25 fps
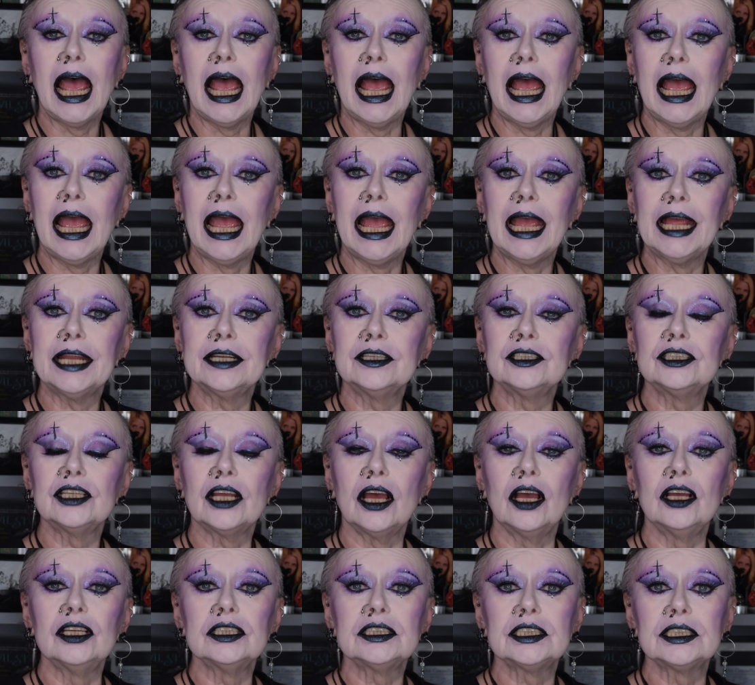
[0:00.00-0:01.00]
And
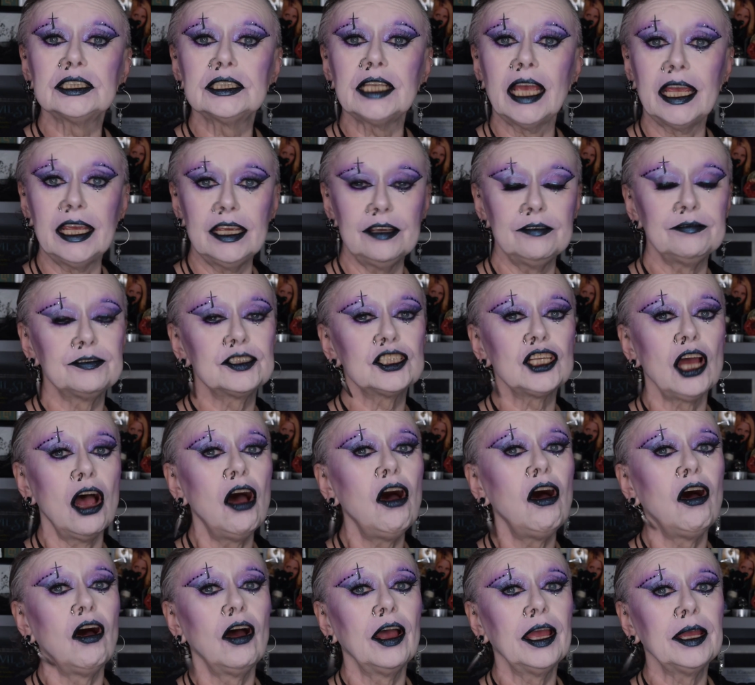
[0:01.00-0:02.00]
save
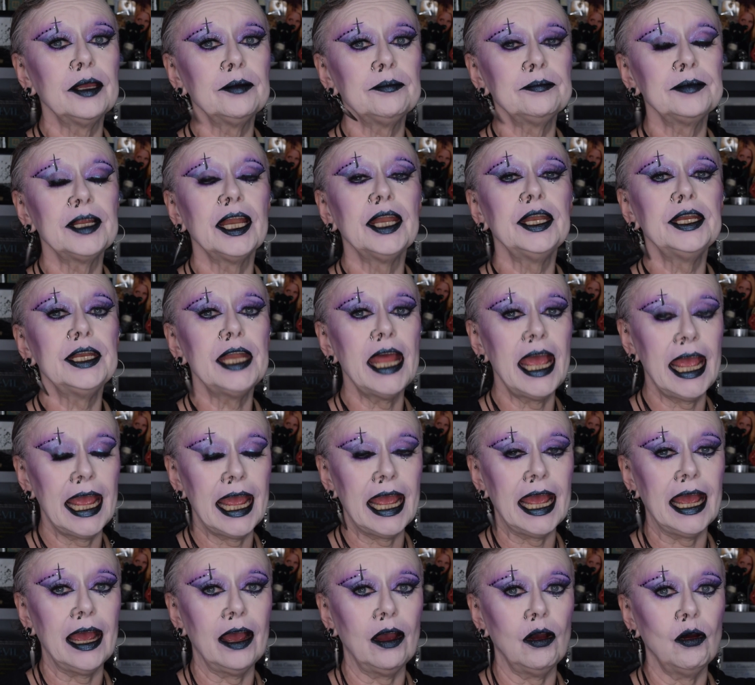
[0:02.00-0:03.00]
time
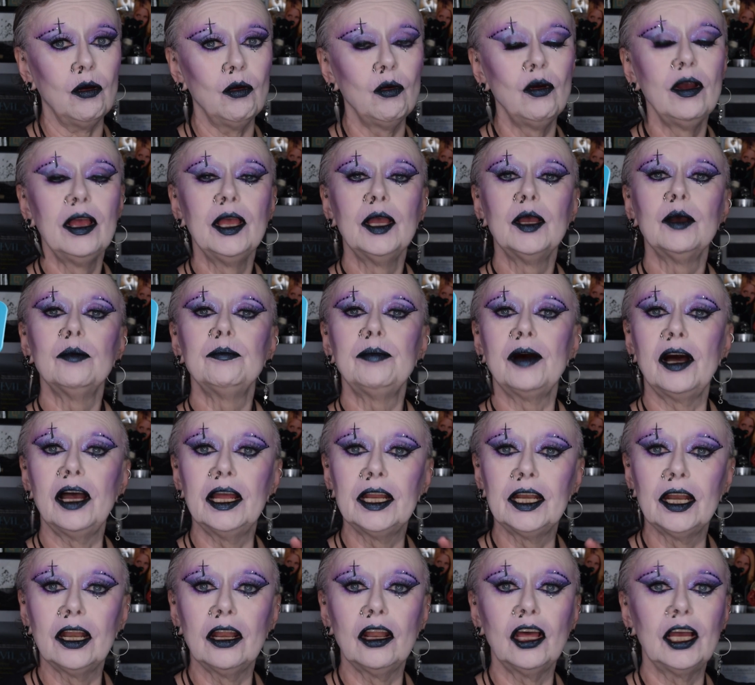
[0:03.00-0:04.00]
now by
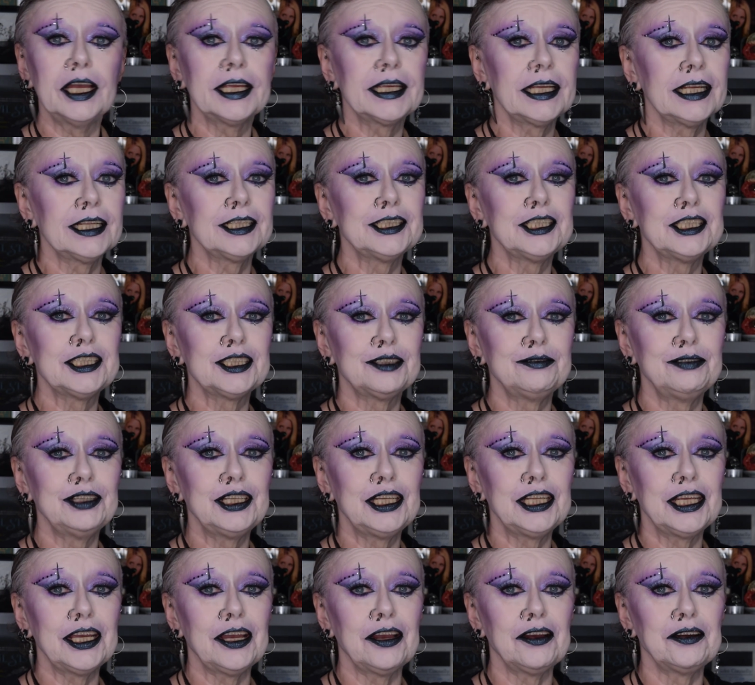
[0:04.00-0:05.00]
liking this
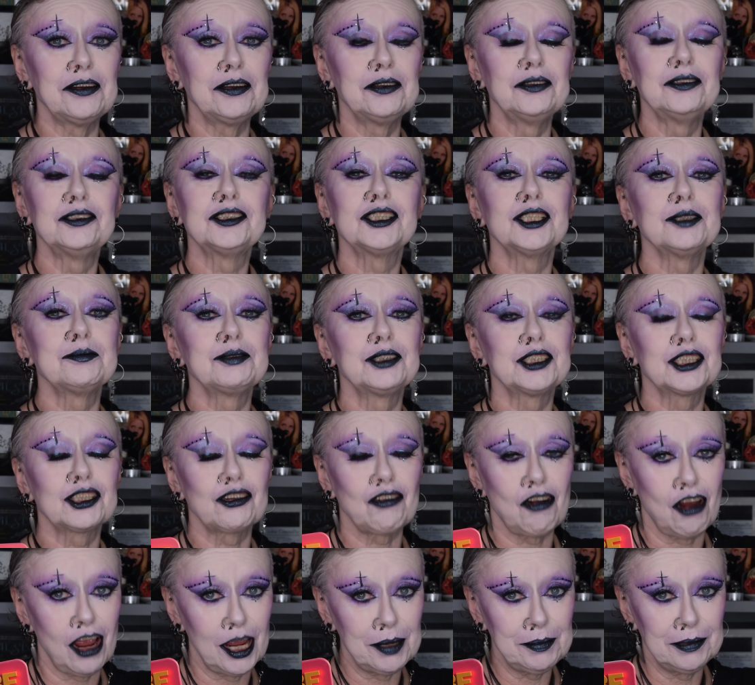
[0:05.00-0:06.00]
video,
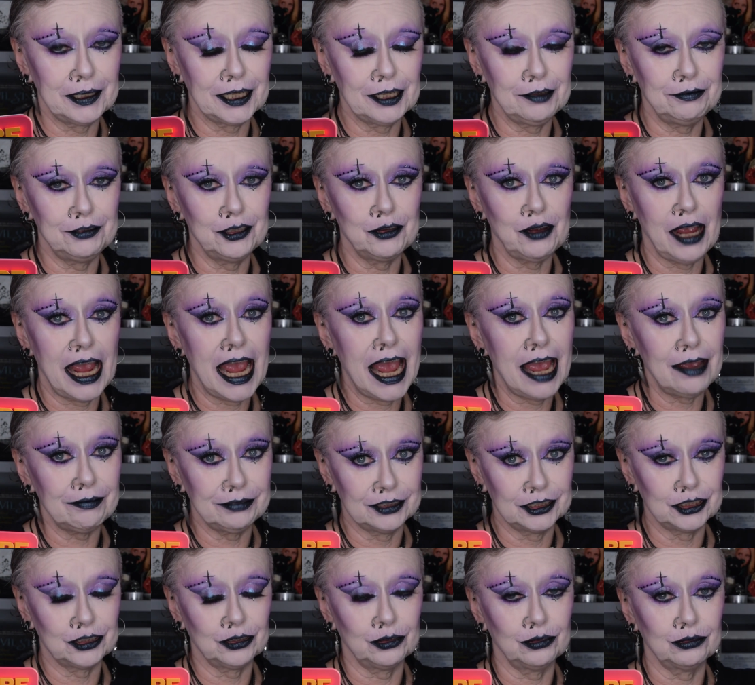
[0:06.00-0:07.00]
subscribing if you
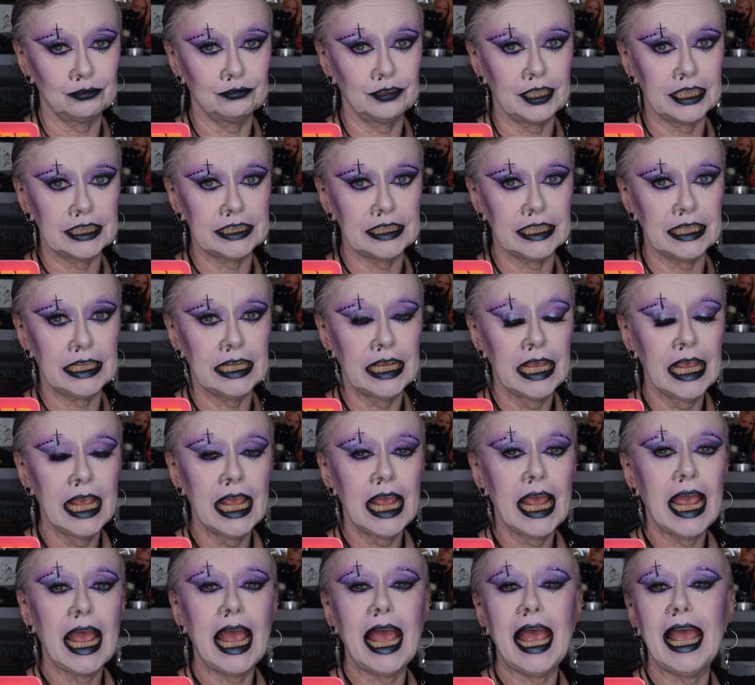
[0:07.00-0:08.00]
haven't already,
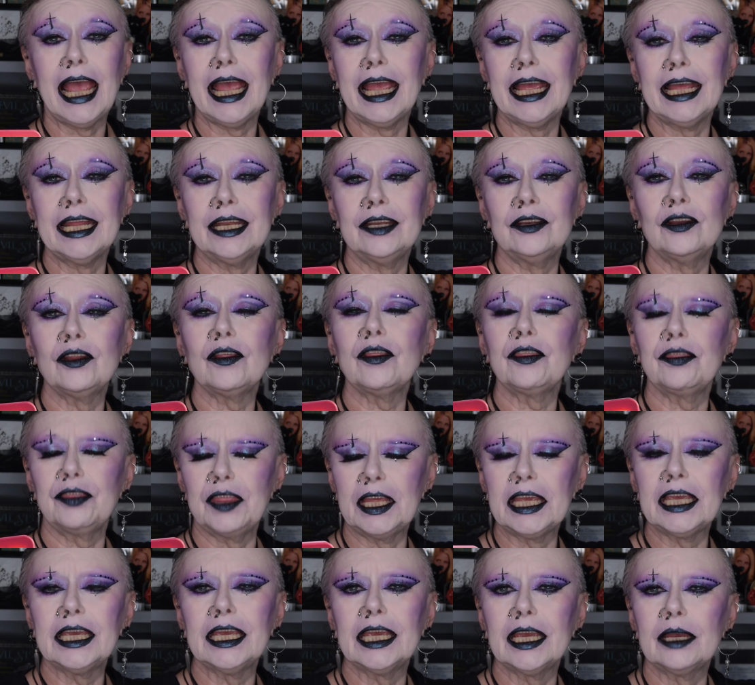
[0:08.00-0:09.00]
and
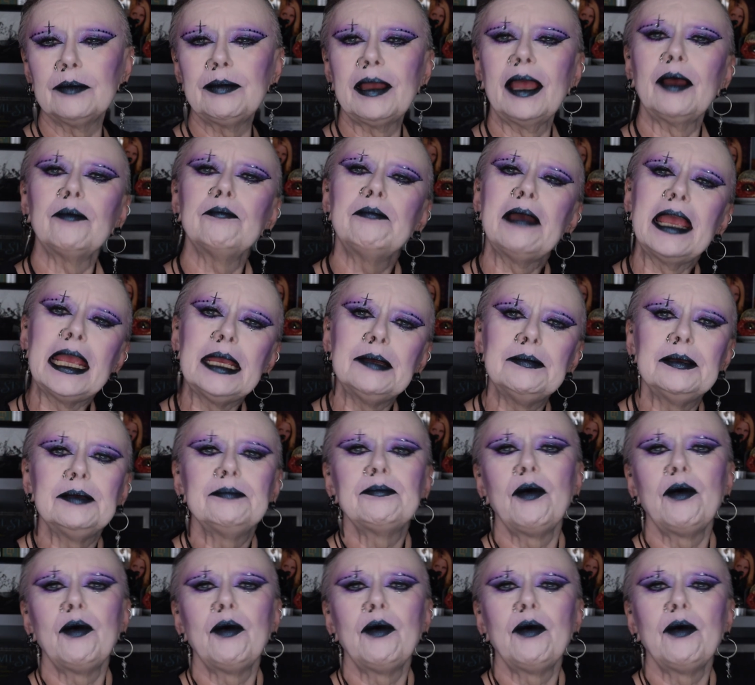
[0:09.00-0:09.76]
thinking about maybe